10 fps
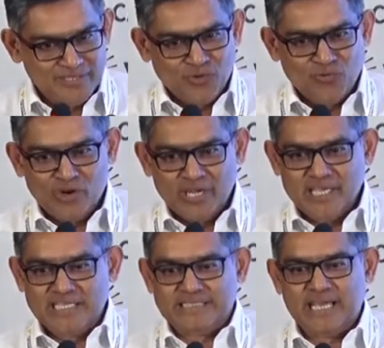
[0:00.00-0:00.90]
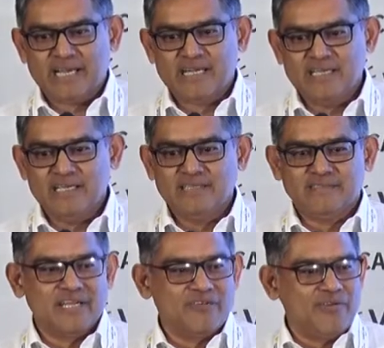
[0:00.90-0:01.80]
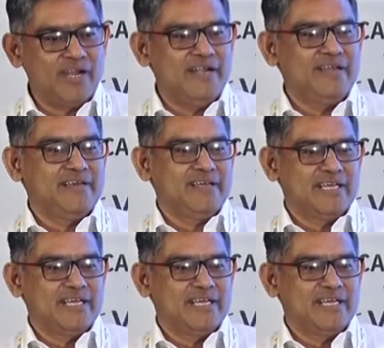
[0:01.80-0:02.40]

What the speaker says: What exactly is required